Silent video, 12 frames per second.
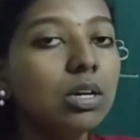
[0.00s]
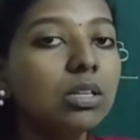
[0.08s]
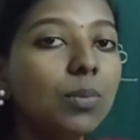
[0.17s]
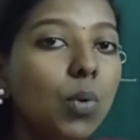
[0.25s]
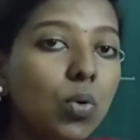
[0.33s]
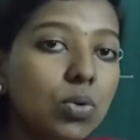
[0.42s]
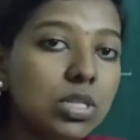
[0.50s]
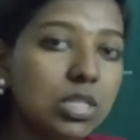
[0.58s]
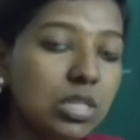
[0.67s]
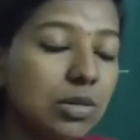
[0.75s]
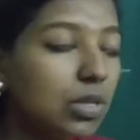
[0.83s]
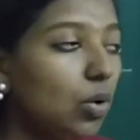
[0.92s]

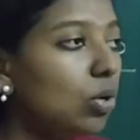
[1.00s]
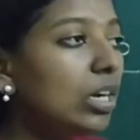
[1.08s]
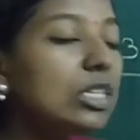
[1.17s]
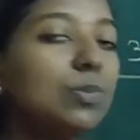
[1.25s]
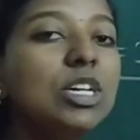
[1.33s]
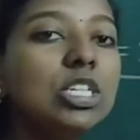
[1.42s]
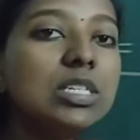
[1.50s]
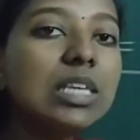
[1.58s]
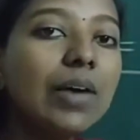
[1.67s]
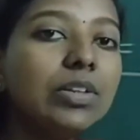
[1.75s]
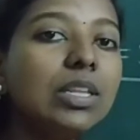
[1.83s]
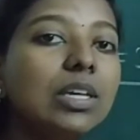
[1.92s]
The only species
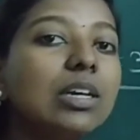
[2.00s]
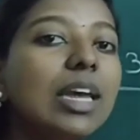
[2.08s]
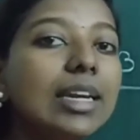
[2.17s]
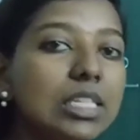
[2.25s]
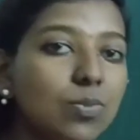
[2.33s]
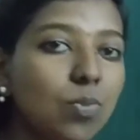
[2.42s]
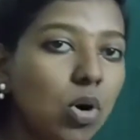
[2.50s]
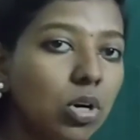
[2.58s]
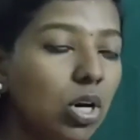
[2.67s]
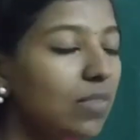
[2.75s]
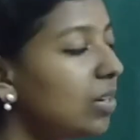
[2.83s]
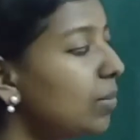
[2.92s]
having the greatest bond
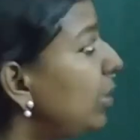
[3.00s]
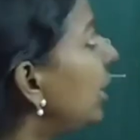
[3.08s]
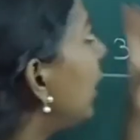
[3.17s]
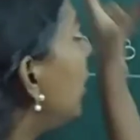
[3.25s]
order will be